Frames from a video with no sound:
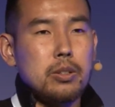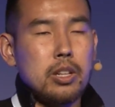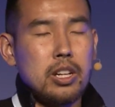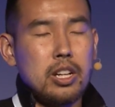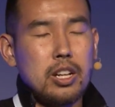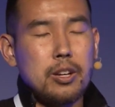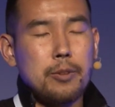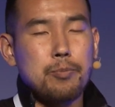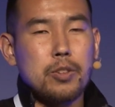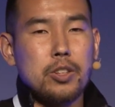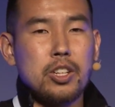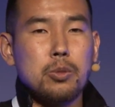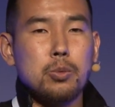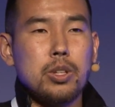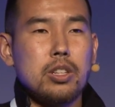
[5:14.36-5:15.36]

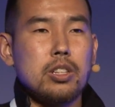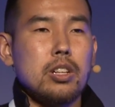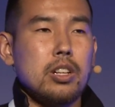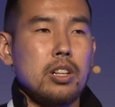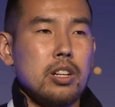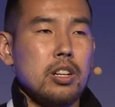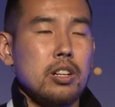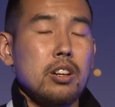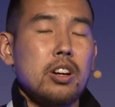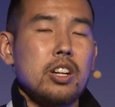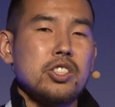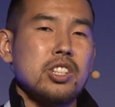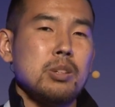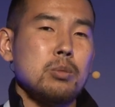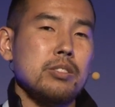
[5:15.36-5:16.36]
with a
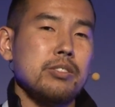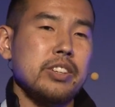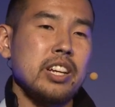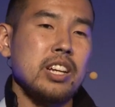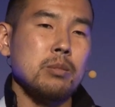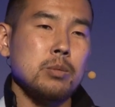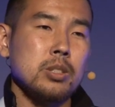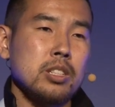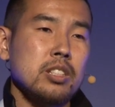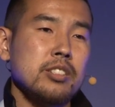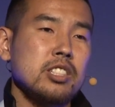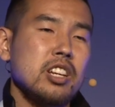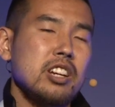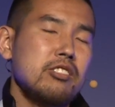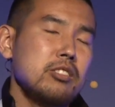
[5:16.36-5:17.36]
large number of games, and
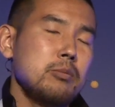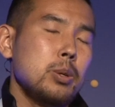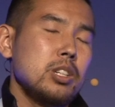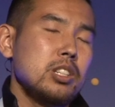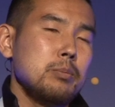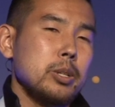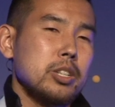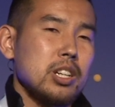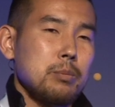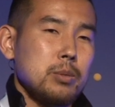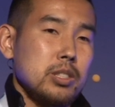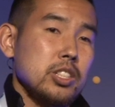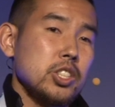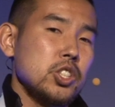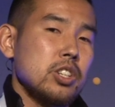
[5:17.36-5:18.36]
discoverability becomes
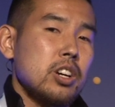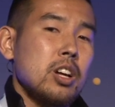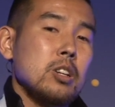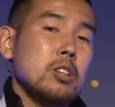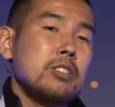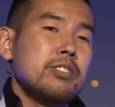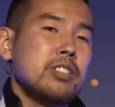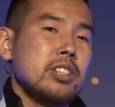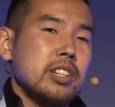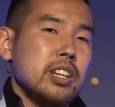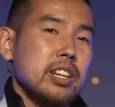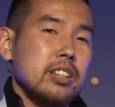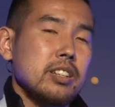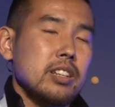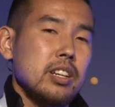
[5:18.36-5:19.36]
an issue all over
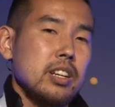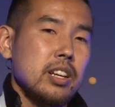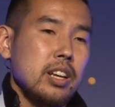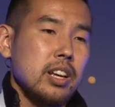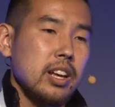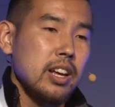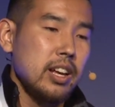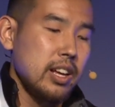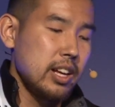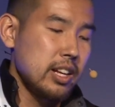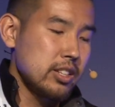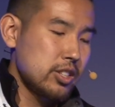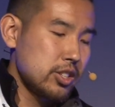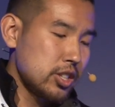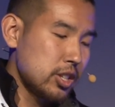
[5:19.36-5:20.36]
again.
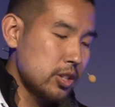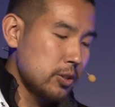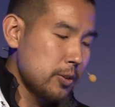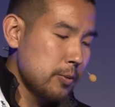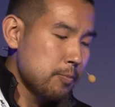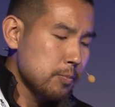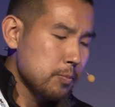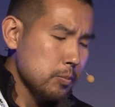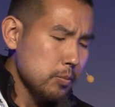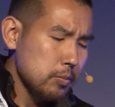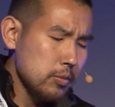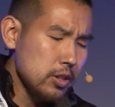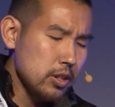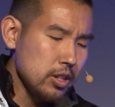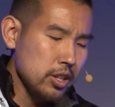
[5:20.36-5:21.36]
And so,
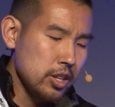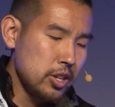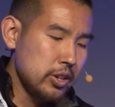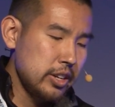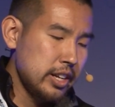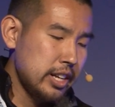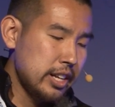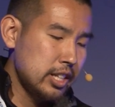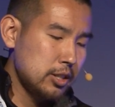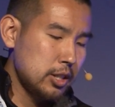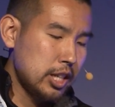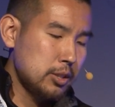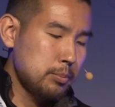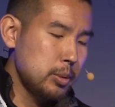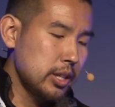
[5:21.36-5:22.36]

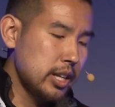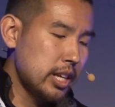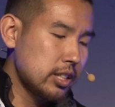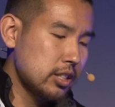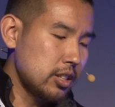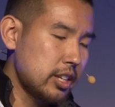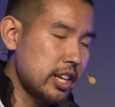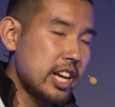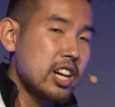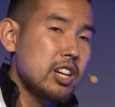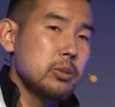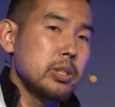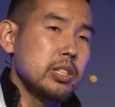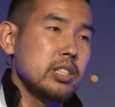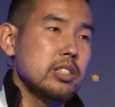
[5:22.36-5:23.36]
as big as
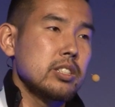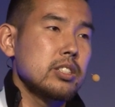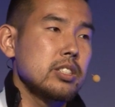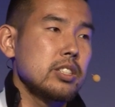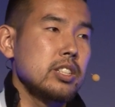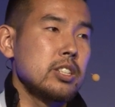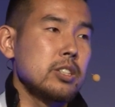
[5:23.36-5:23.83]
Kakao is,